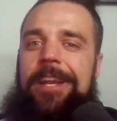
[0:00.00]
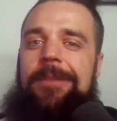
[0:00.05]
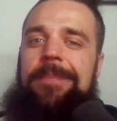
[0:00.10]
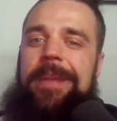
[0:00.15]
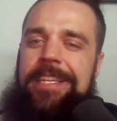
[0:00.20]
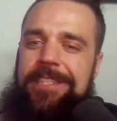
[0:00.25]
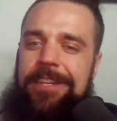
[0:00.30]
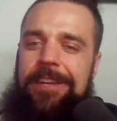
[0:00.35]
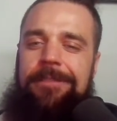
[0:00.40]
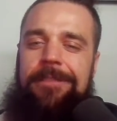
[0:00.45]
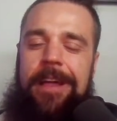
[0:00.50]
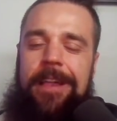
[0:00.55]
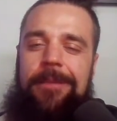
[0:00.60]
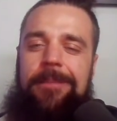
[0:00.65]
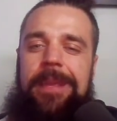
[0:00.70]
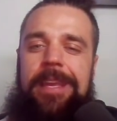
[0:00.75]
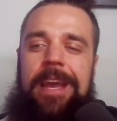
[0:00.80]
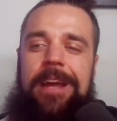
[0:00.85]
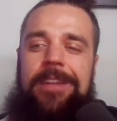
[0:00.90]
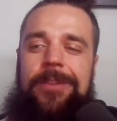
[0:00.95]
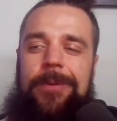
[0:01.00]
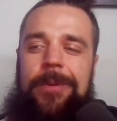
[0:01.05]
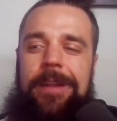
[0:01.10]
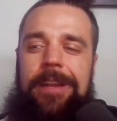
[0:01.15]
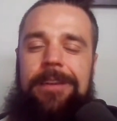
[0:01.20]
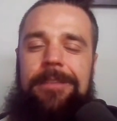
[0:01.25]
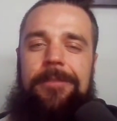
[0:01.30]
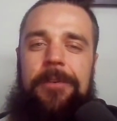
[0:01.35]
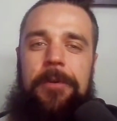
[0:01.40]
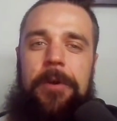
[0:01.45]
Make sure you follow me on
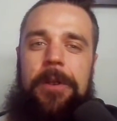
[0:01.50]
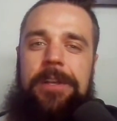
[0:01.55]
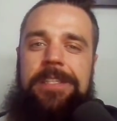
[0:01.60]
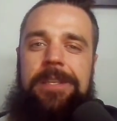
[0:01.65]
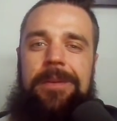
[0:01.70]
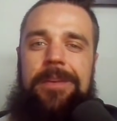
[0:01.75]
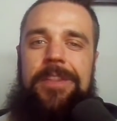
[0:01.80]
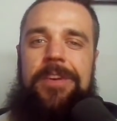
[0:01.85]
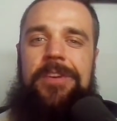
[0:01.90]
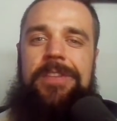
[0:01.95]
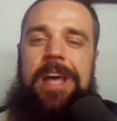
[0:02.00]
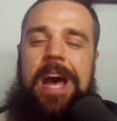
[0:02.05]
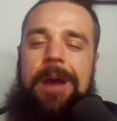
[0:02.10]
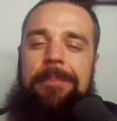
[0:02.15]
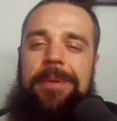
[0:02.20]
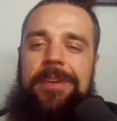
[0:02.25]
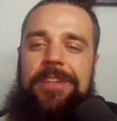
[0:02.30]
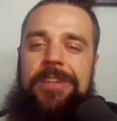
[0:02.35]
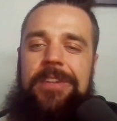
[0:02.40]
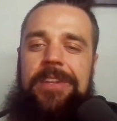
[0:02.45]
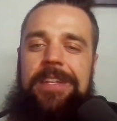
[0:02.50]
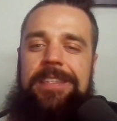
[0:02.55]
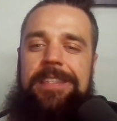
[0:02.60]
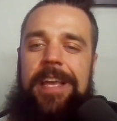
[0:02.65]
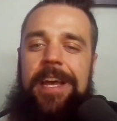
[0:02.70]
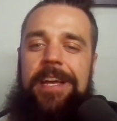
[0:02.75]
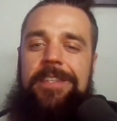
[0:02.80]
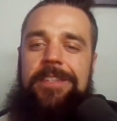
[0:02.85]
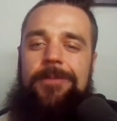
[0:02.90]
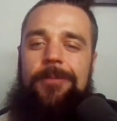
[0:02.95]
Twitter for some of those opportunities
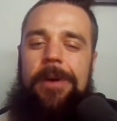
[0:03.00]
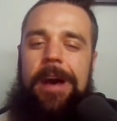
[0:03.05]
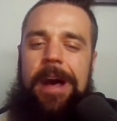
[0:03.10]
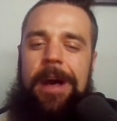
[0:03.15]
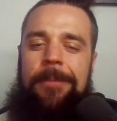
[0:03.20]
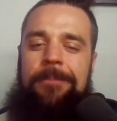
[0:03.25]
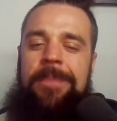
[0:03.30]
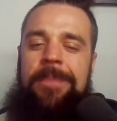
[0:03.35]
as well.